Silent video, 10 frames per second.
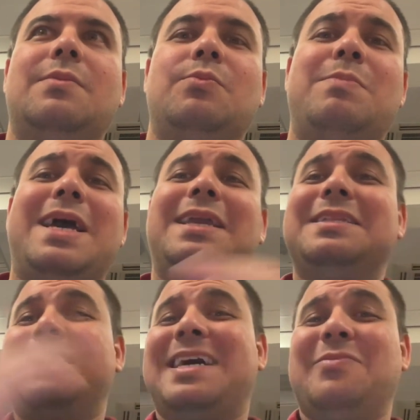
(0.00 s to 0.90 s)
back in
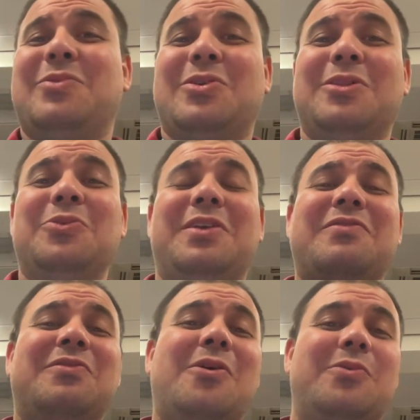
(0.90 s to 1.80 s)
time, we're not looking
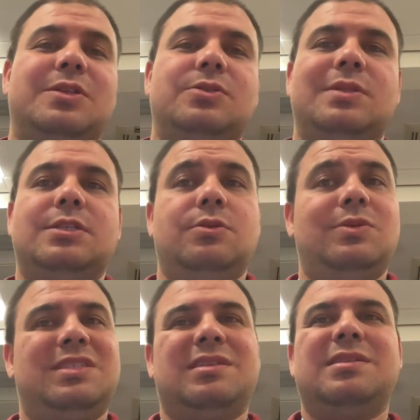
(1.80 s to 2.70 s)
forward. So there's no
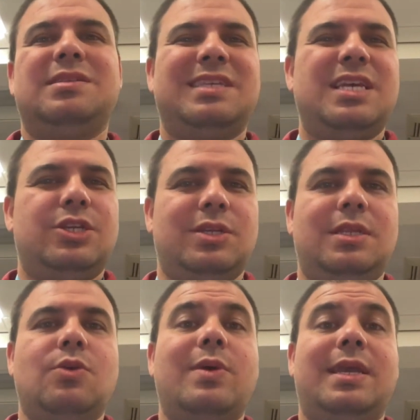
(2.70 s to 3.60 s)
standardization
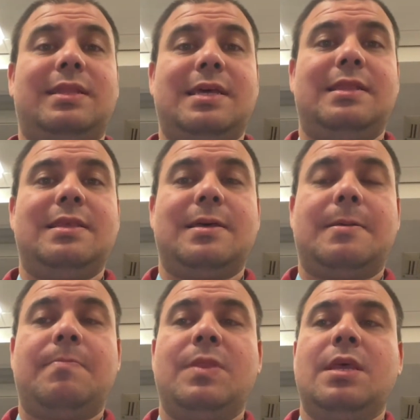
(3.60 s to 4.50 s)
in the way that
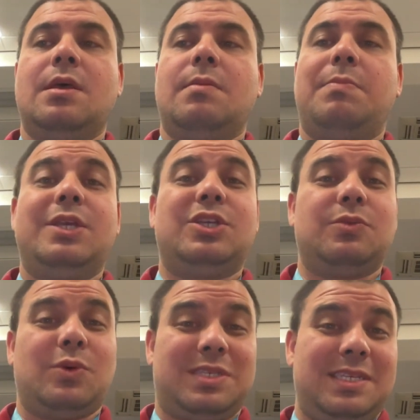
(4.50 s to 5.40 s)
the
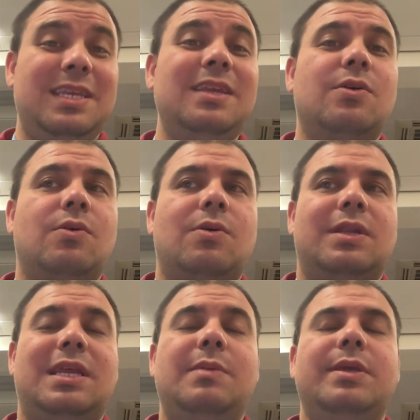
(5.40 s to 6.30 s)
patient was seen or
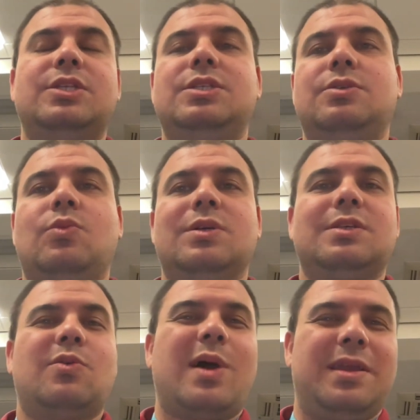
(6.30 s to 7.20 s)
the image was
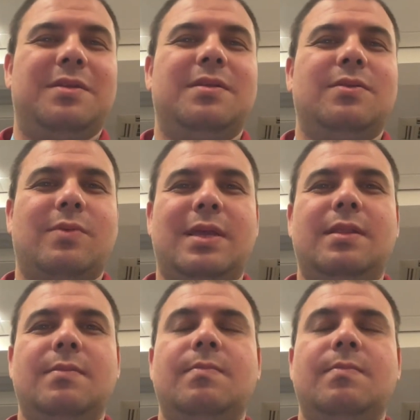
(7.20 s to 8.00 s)
acquired, right?